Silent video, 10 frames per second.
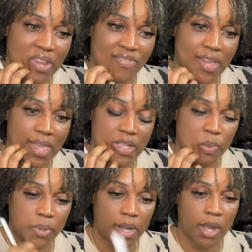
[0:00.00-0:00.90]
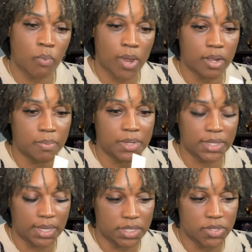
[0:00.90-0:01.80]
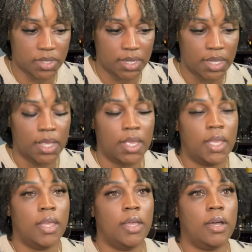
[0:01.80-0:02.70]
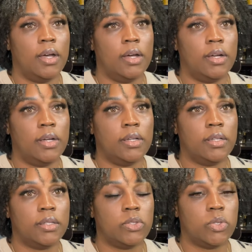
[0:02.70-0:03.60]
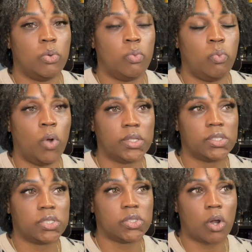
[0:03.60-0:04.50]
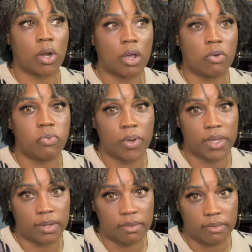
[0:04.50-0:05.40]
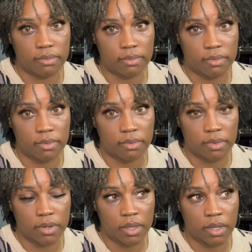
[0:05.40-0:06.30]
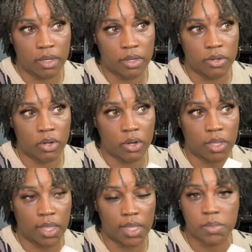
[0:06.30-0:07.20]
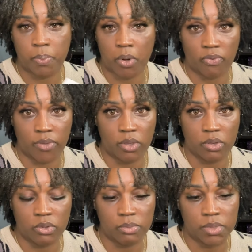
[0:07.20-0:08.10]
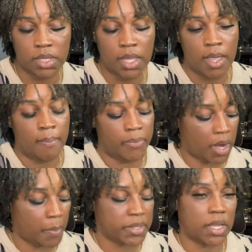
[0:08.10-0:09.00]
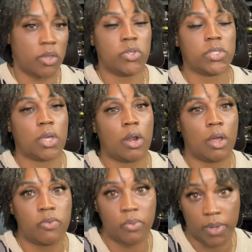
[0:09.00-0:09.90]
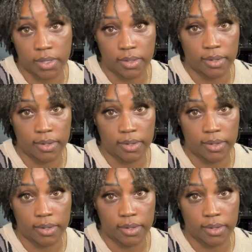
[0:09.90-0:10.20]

If I had to put out a recommendation to what to start off with under HEZ Parfums, then I'm gonna tell you to start off with